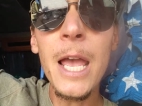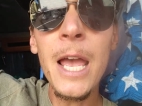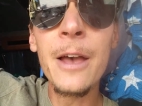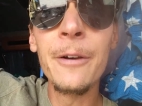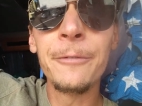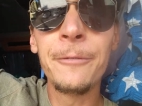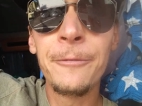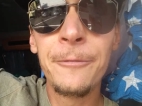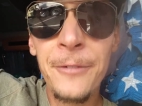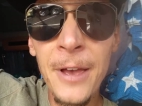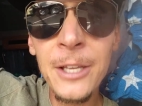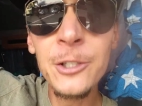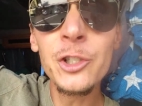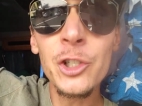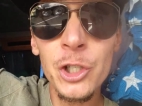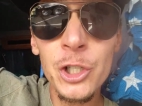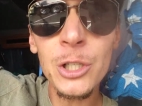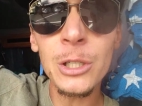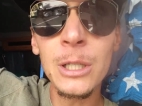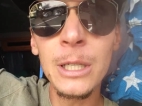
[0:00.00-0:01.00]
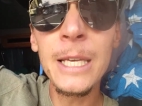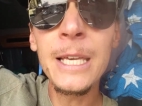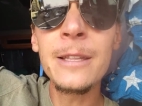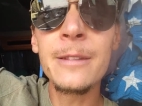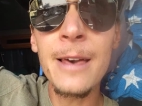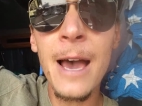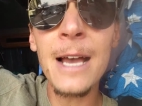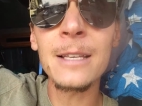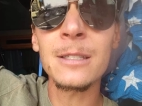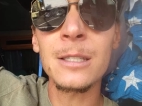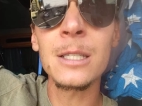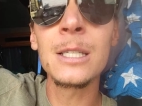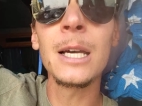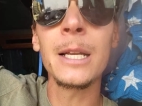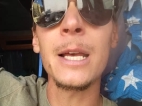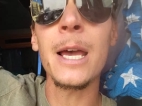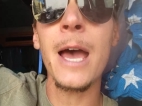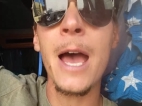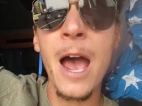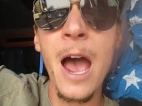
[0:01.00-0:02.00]
eventually that's
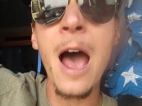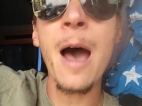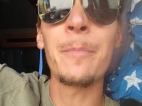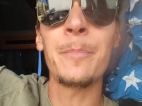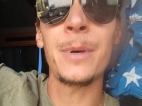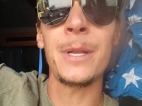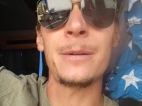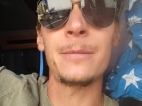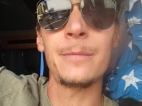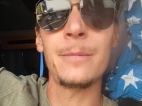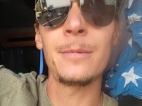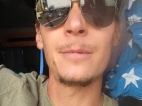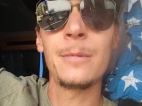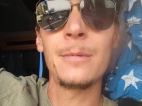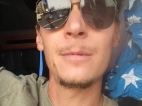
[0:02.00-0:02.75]
going to happen.